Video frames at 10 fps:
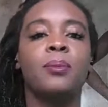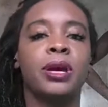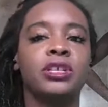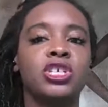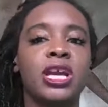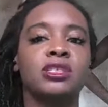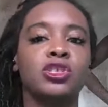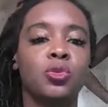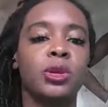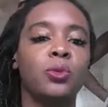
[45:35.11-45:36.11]
but she has
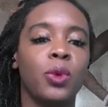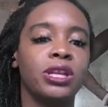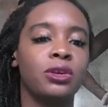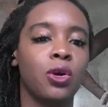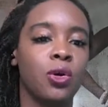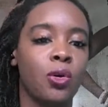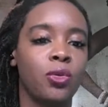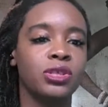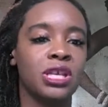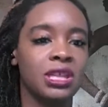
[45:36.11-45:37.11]
a
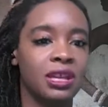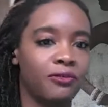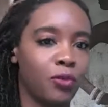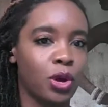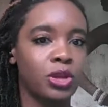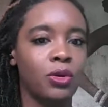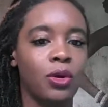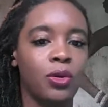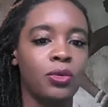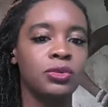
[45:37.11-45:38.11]
21-year-old and then a
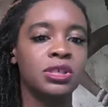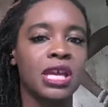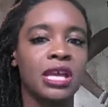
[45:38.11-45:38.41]
4-year-old,